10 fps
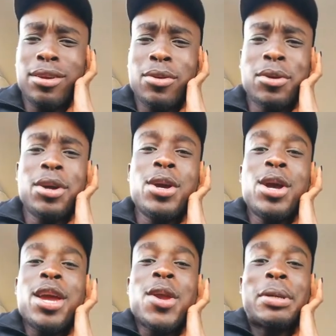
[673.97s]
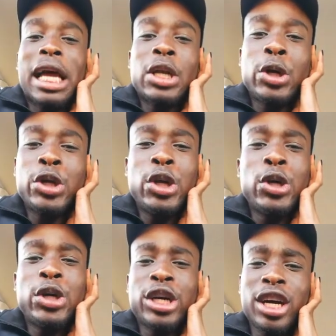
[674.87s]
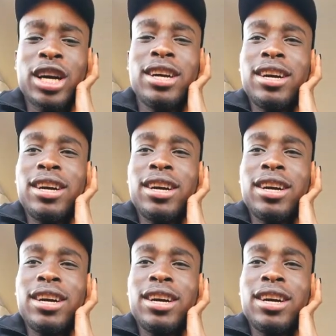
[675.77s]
you know. He was like, no, you look